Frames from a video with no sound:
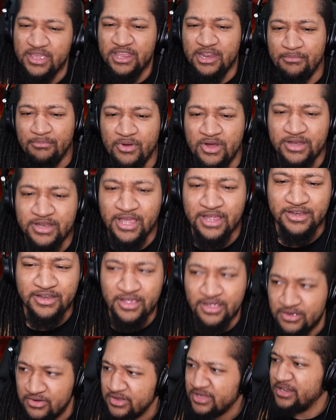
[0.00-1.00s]
He didn't break that
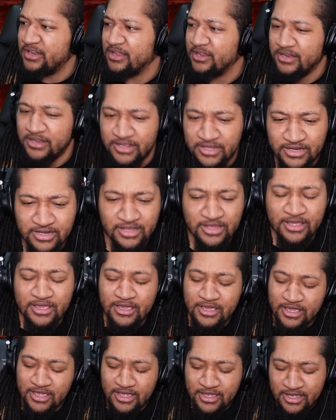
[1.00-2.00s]
down. He didn't. He,
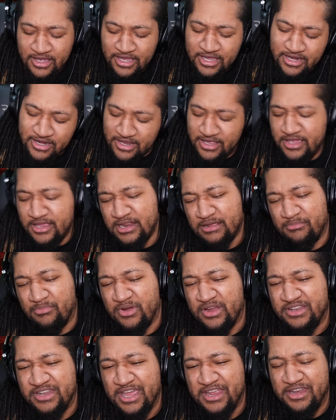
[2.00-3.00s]
he didn't. He didn't
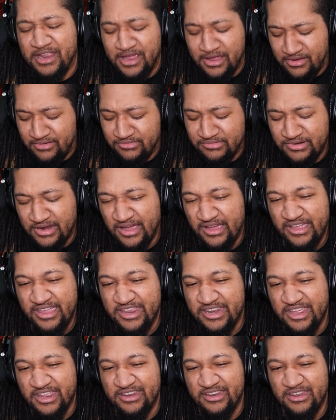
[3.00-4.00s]
break that down. No, he
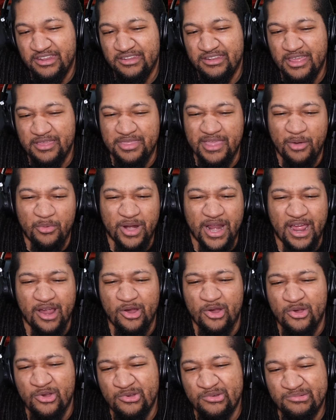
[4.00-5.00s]
didn't. That's not what I
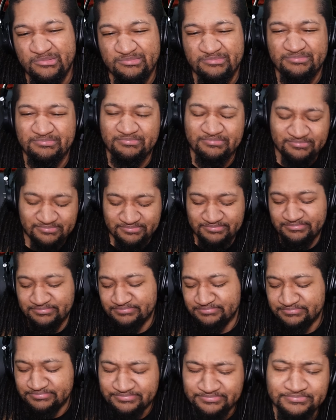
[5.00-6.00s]
heard.
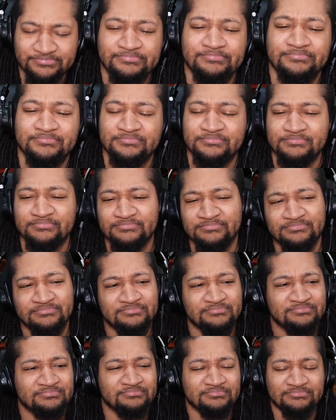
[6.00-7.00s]
Secret formulas
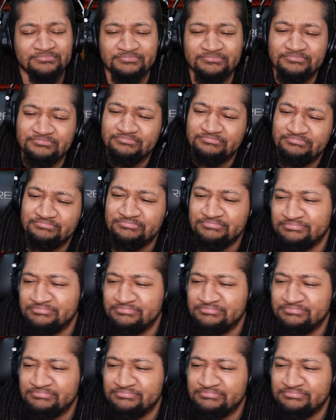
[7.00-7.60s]
are last key.